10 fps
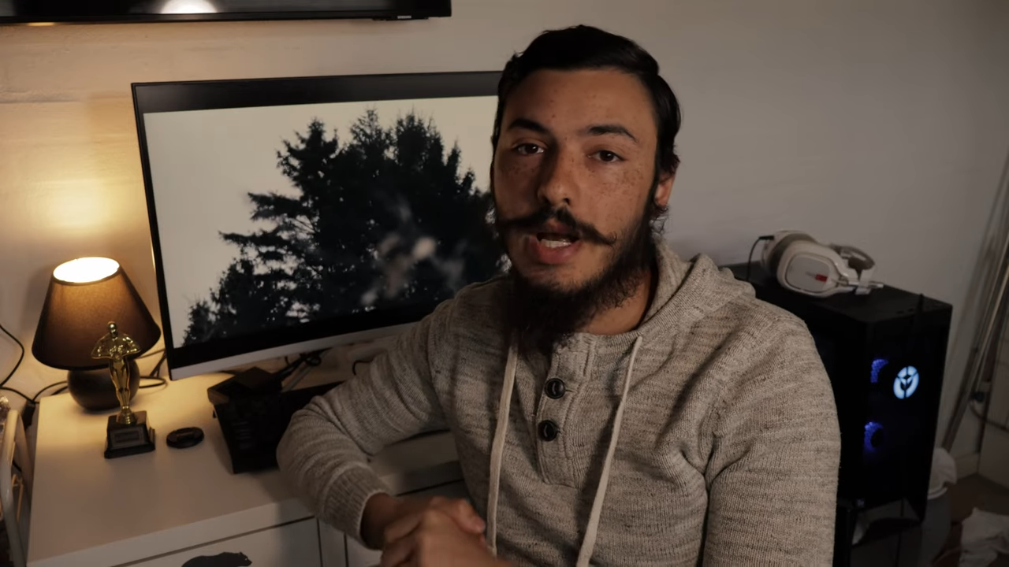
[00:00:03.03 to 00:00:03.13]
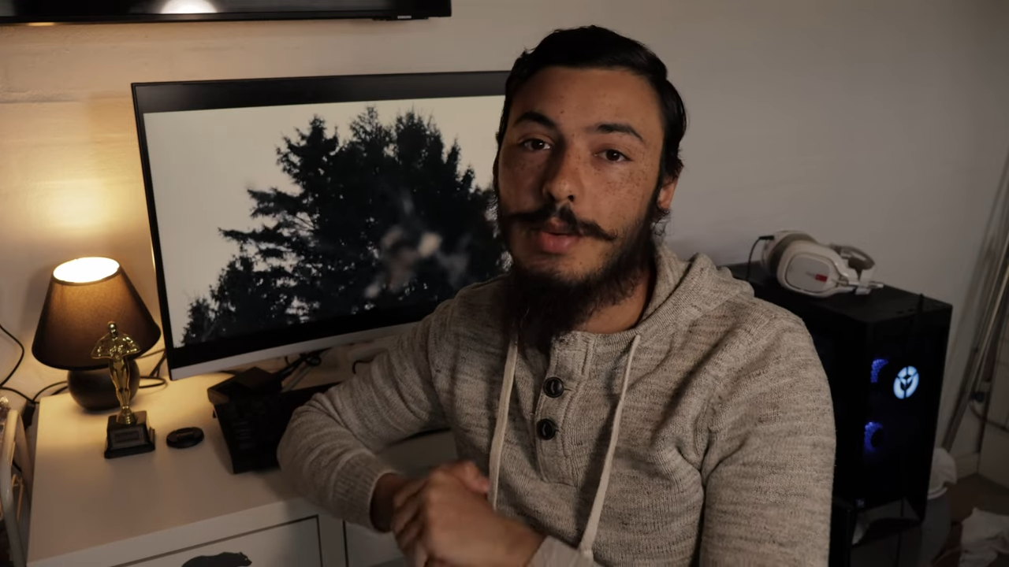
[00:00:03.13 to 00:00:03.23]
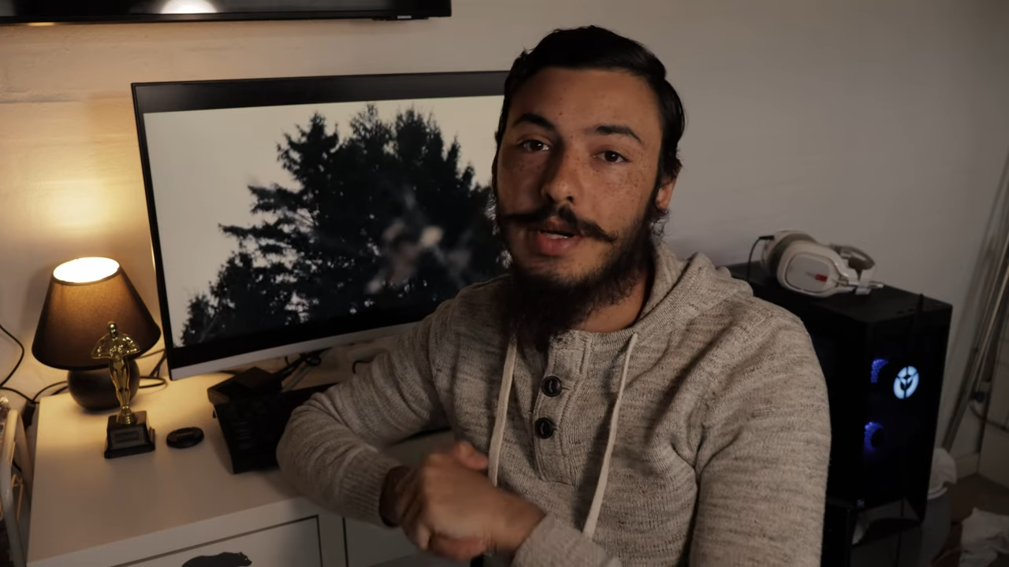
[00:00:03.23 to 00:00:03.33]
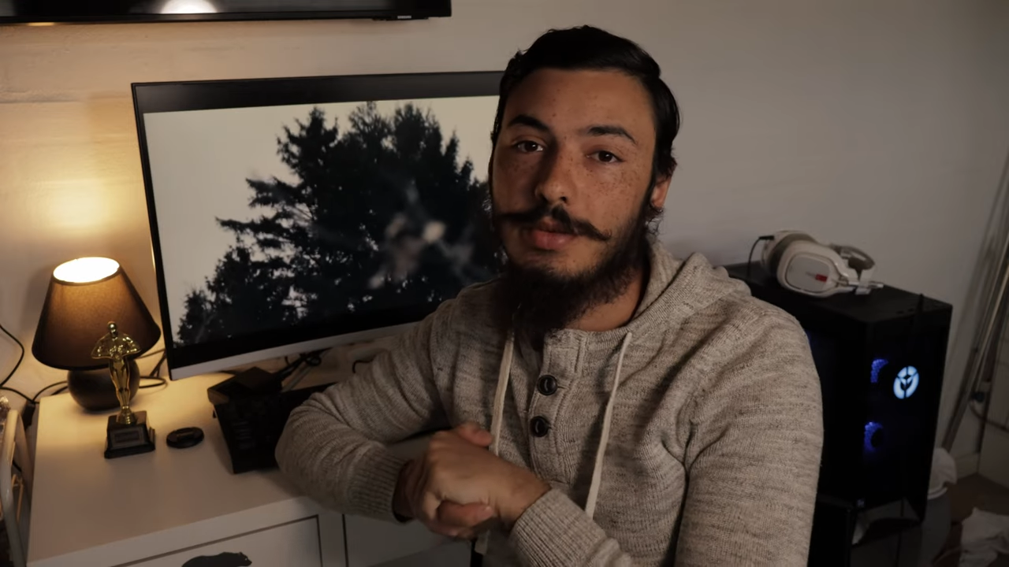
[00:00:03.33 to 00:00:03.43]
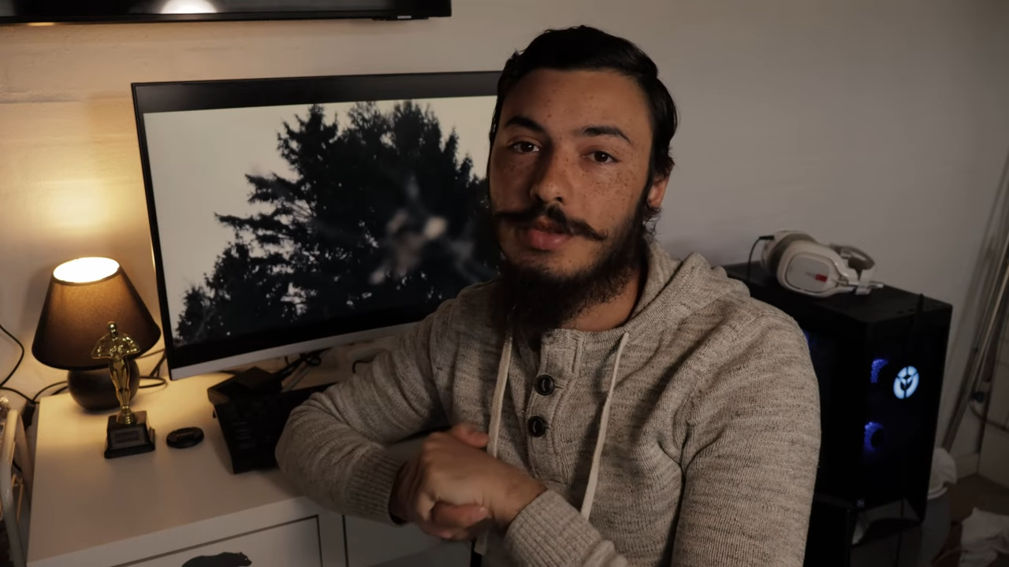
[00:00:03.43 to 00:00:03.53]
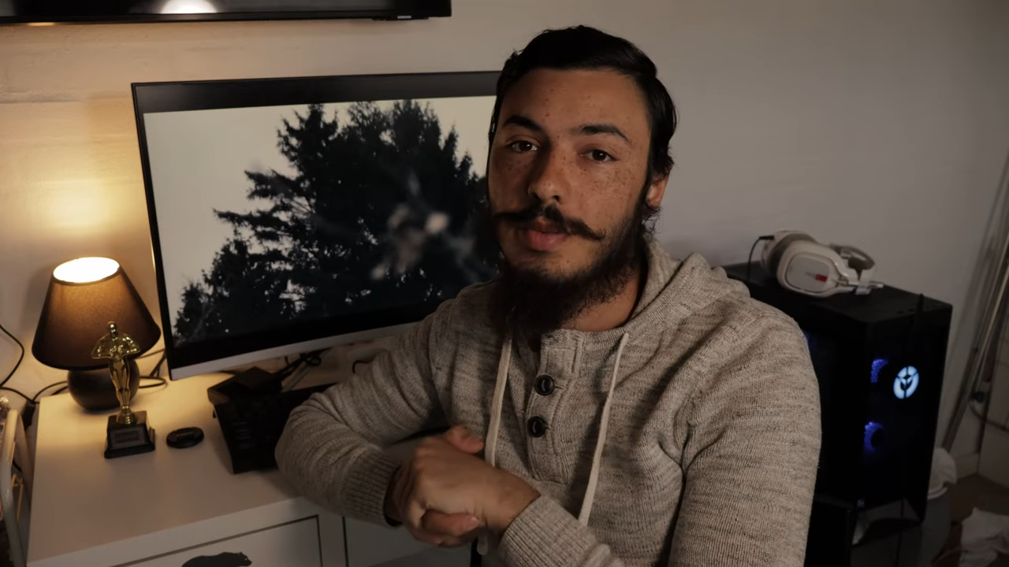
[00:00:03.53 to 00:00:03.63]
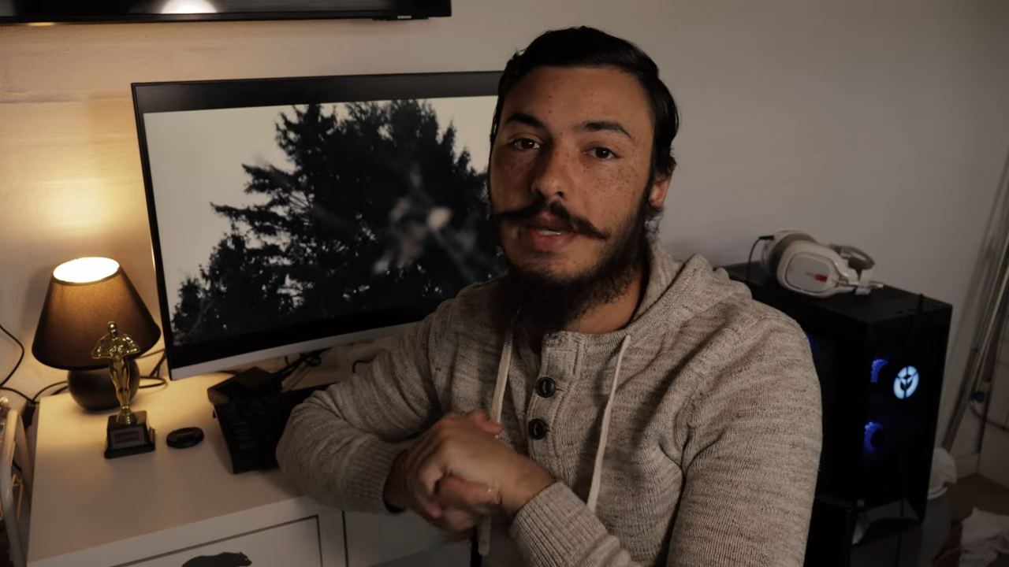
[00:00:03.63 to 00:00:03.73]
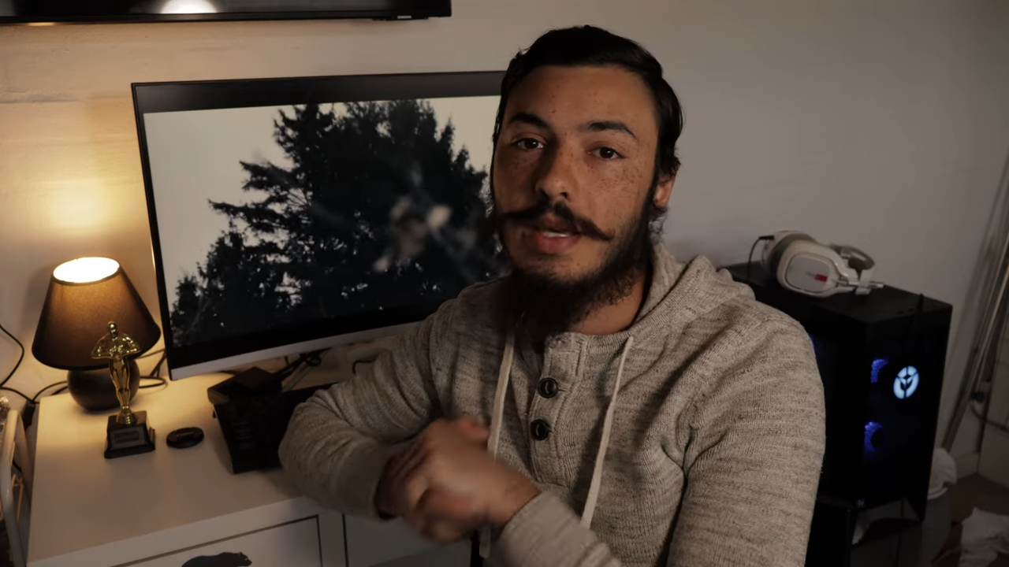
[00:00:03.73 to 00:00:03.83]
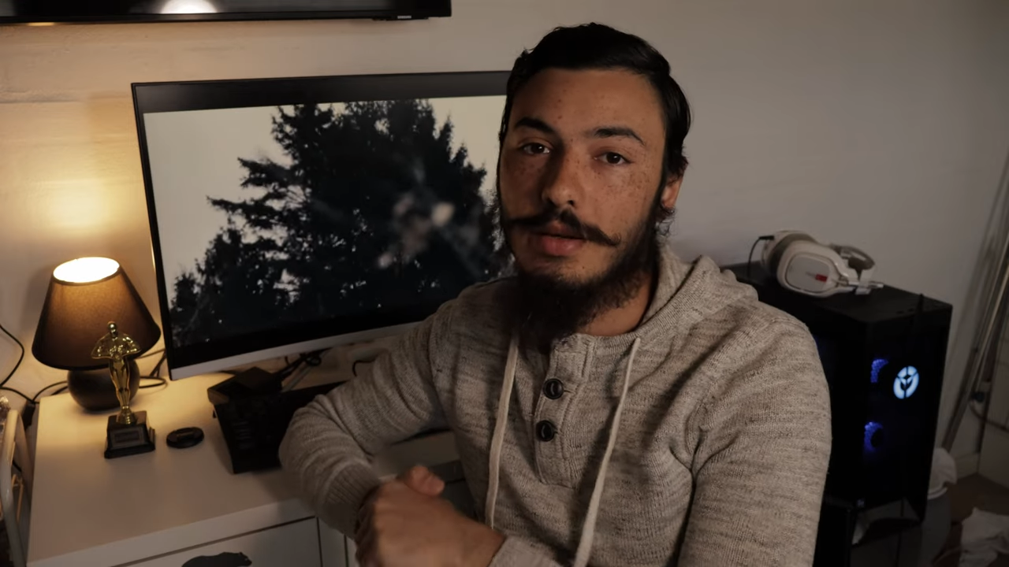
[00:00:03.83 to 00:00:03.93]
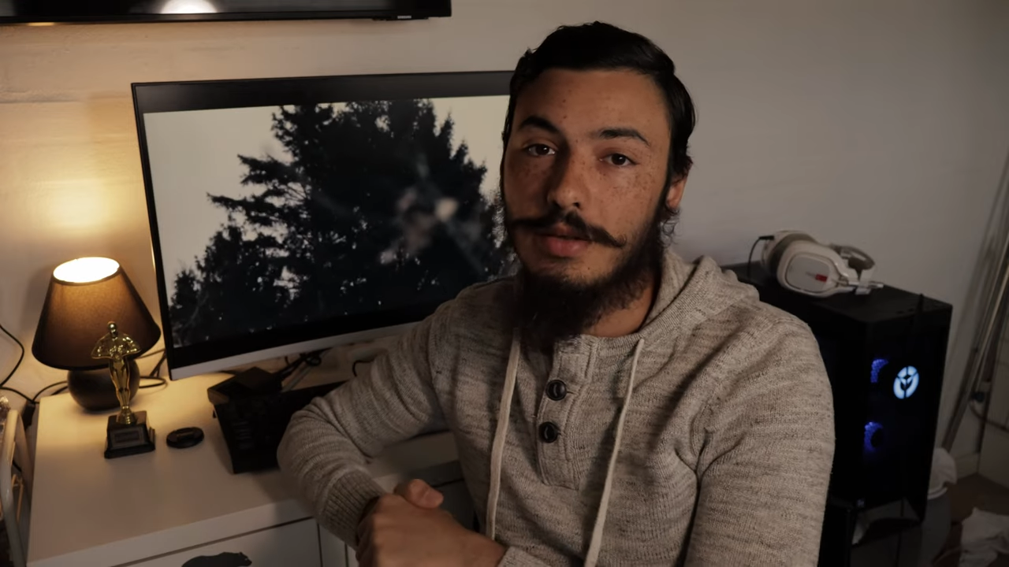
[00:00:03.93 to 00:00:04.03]
how I use
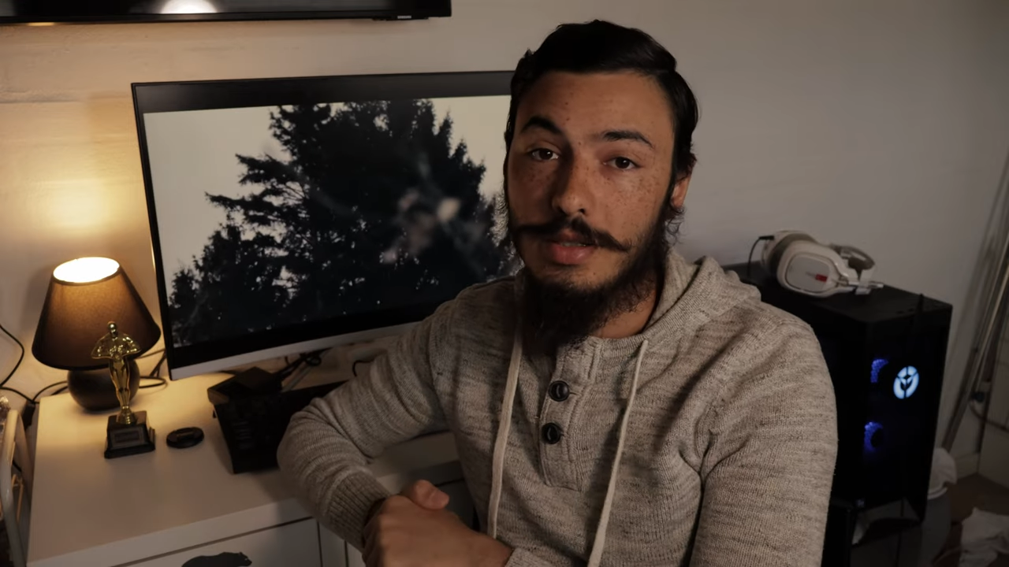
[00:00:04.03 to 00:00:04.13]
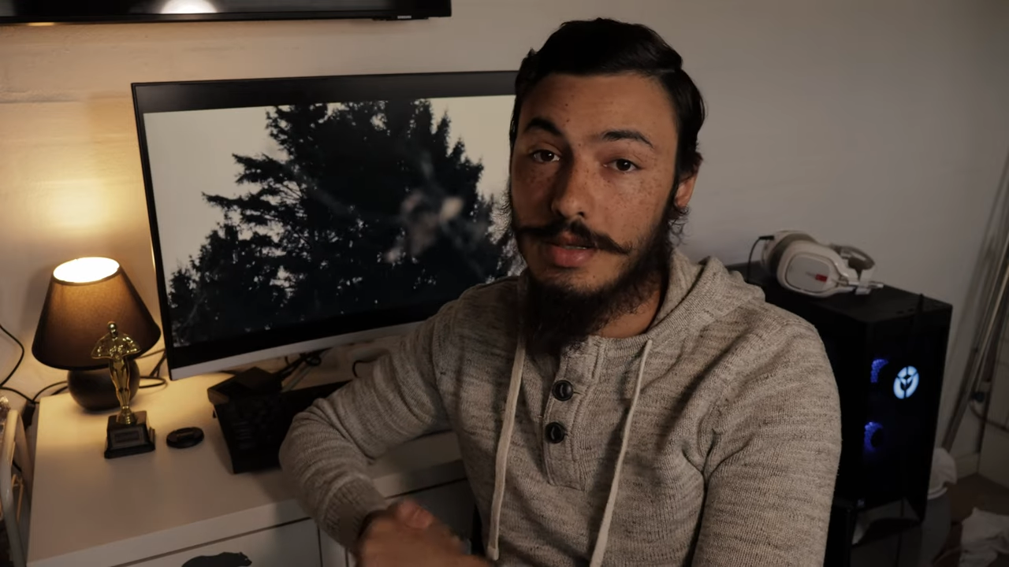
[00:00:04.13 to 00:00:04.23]
my Canon